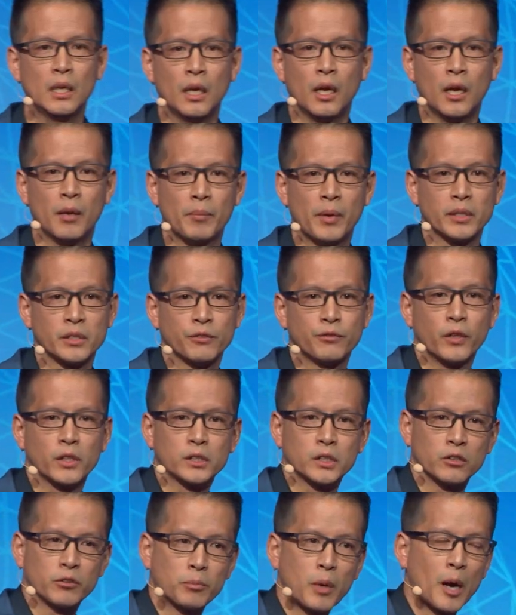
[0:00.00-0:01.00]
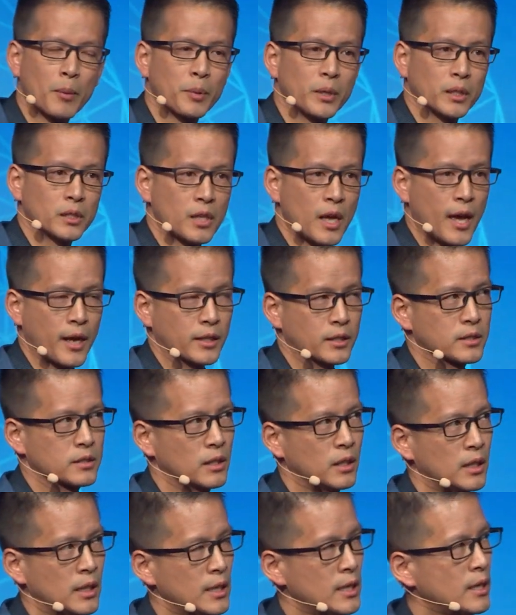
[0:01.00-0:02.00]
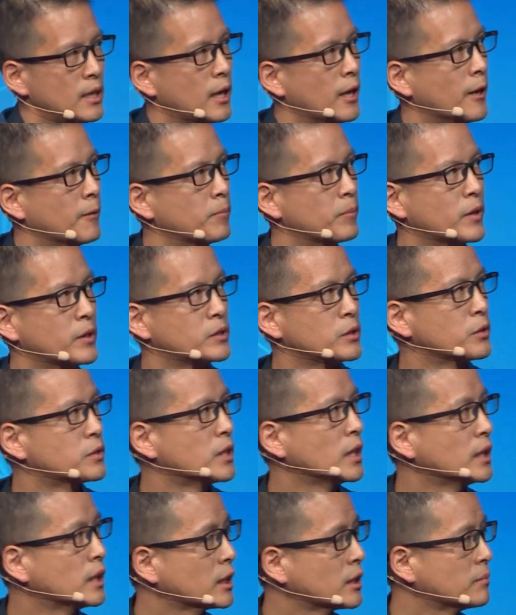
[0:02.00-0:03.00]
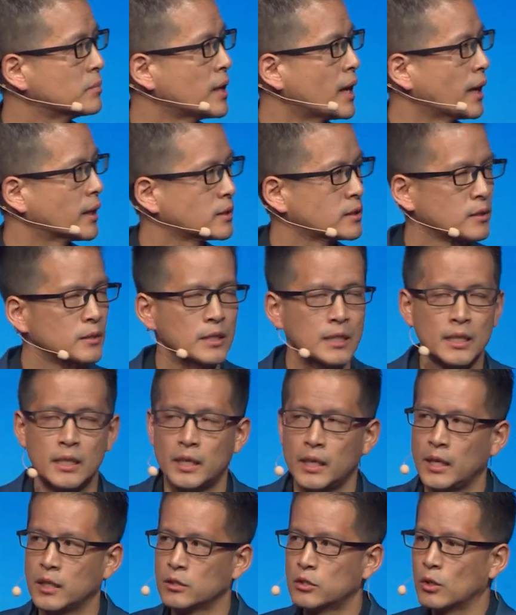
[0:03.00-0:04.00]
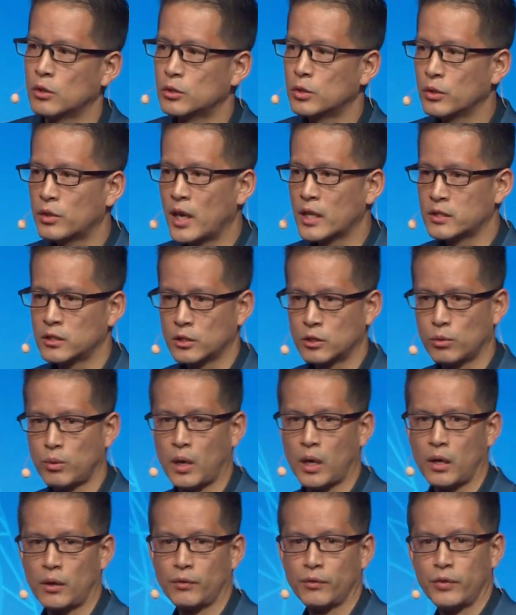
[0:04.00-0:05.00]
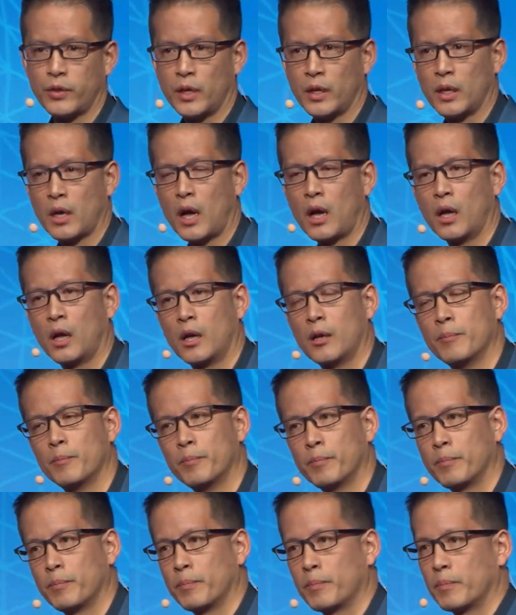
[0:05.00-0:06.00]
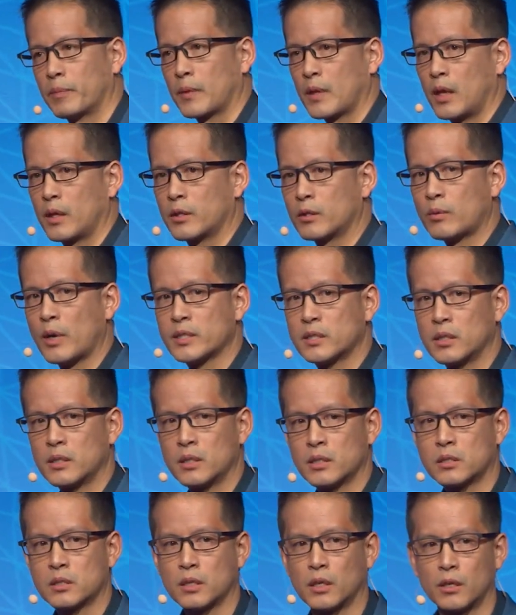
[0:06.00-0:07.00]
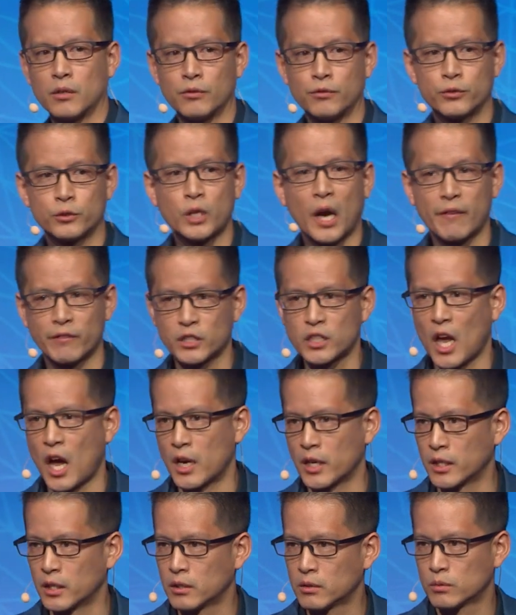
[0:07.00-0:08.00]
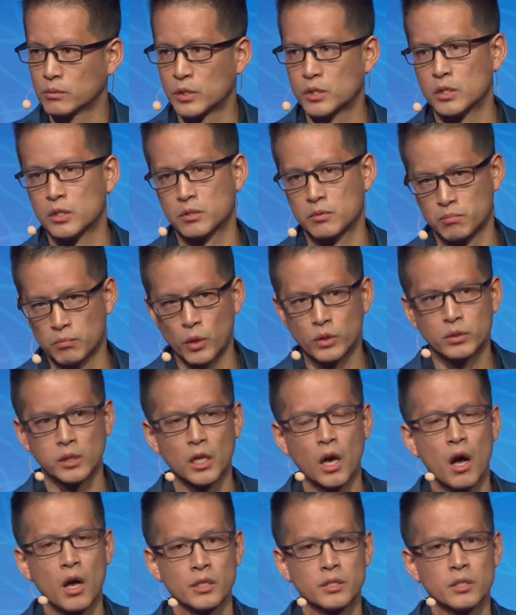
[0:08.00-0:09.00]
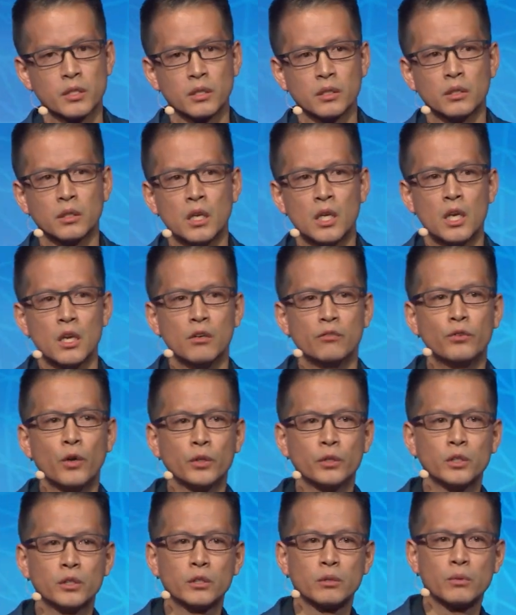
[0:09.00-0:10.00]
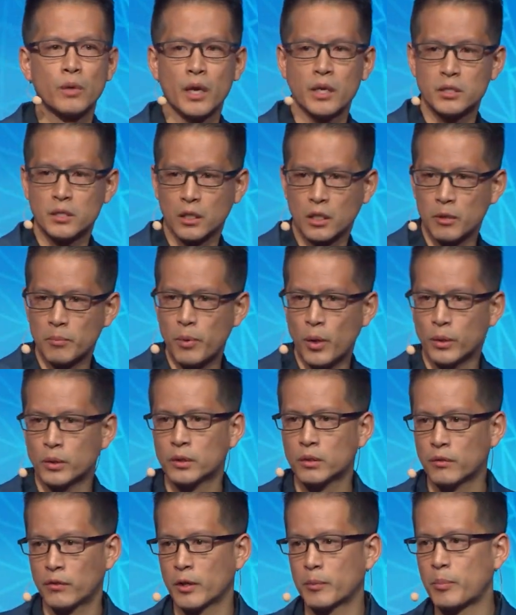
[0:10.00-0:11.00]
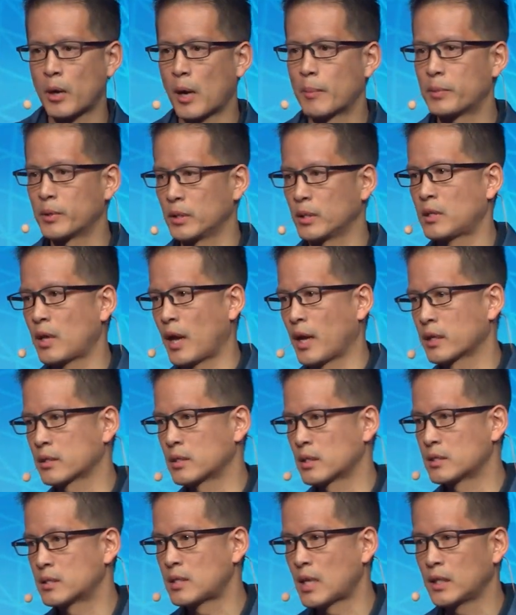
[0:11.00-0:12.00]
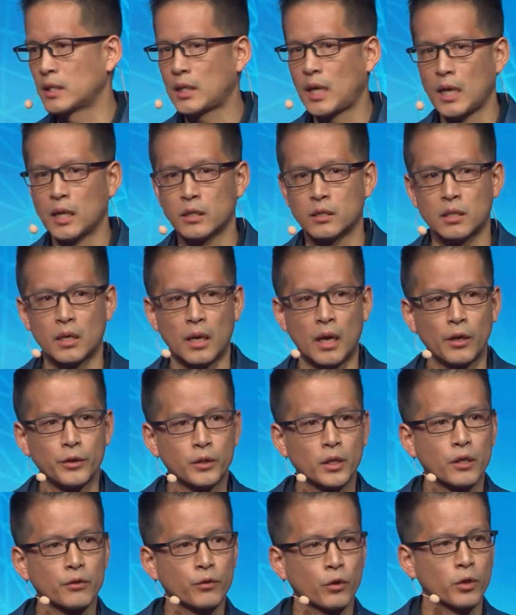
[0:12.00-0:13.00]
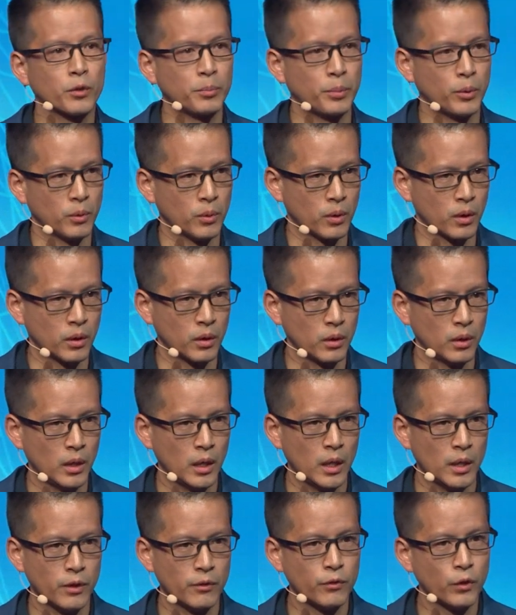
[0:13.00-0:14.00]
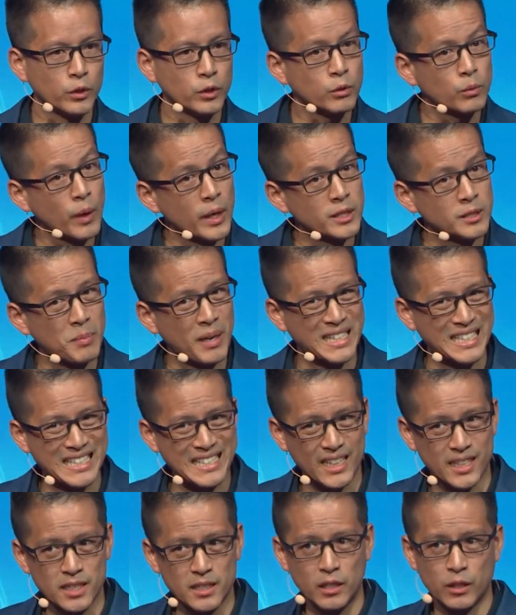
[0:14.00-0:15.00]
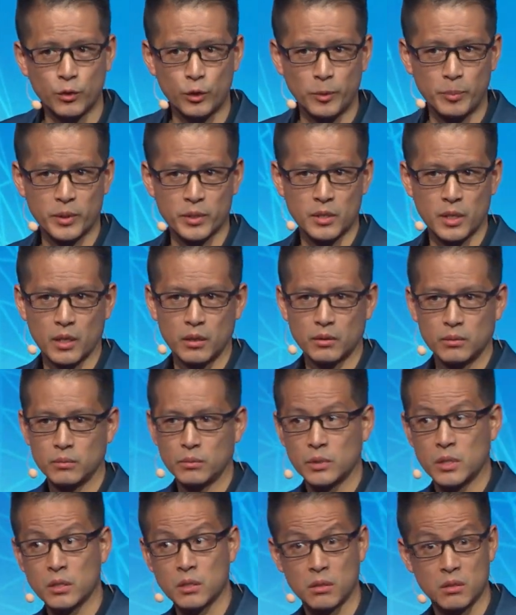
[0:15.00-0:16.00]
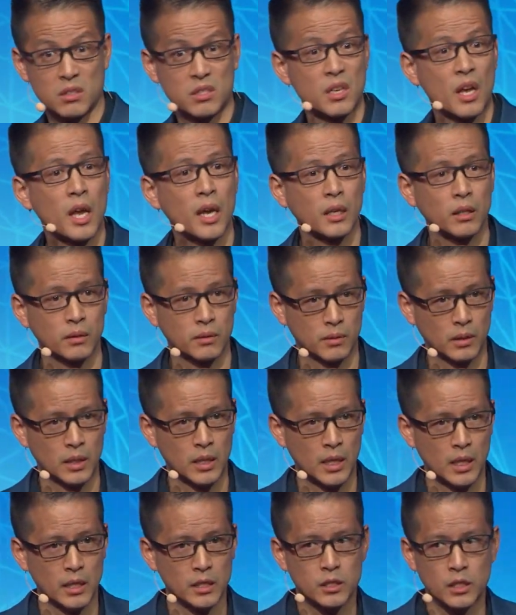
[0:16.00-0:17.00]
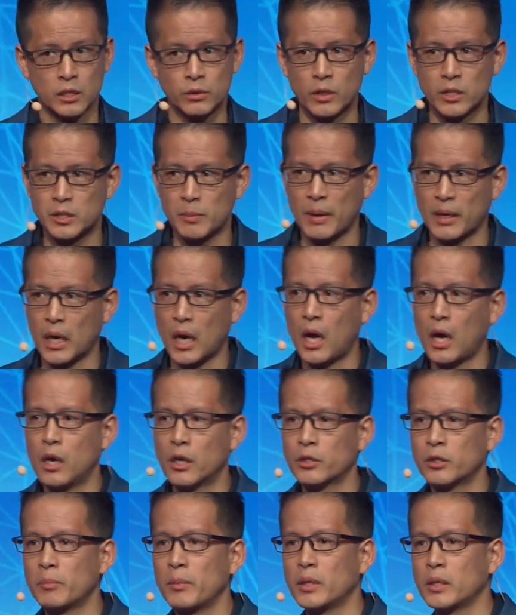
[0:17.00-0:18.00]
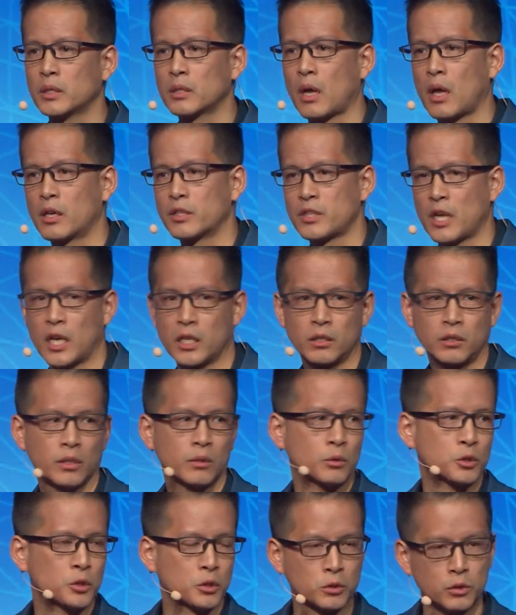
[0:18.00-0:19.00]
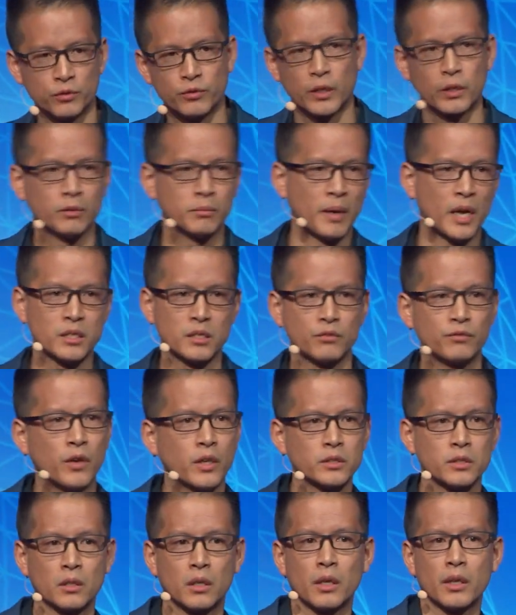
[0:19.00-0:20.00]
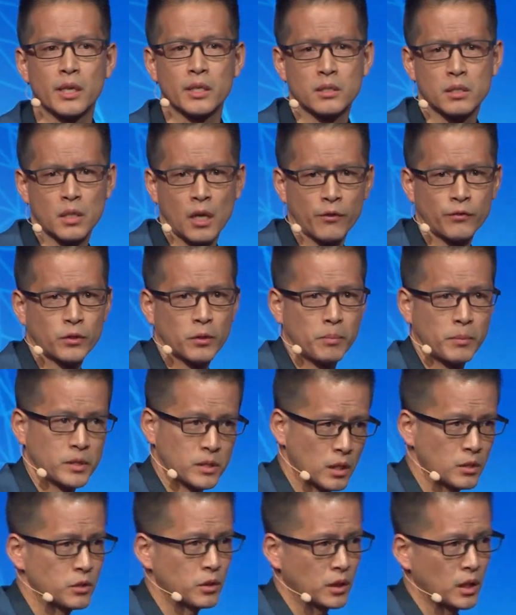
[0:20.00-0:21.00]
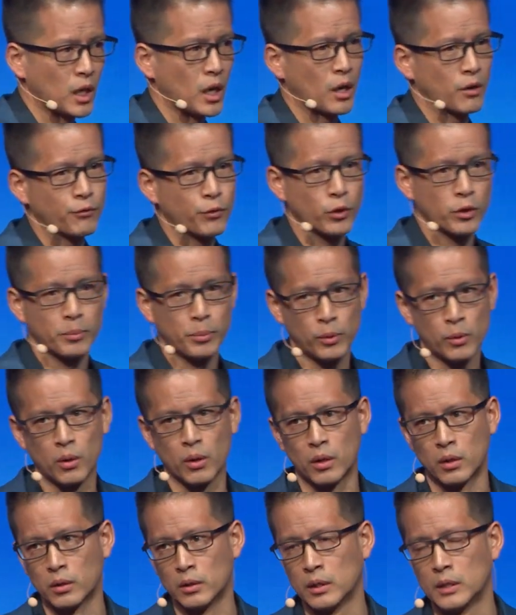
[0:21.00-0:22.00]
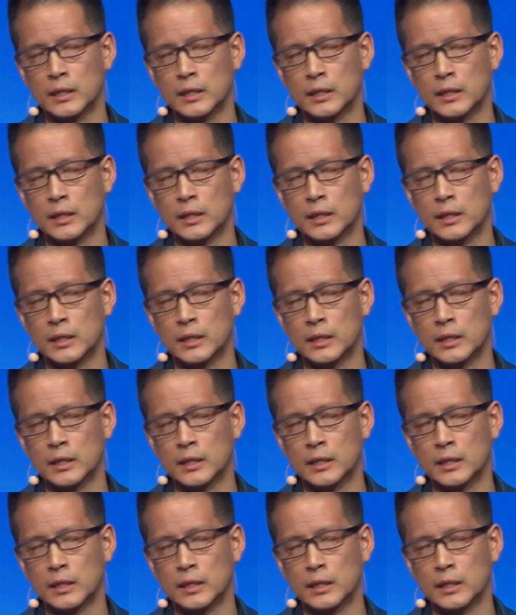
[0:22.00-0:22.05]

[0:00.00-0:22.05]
um, as a function of property tax. Um, there's no state income tax. And so in 2012, the um, the residents of Travis County, which is mostly Austin, voted to raise the component of their property tax that's dedicated to health care for the poor. They voted to raise it by 63%, which is insane. It generates about $100 million annually once you do federal matching funds and all that stuff to essentially care for the poor.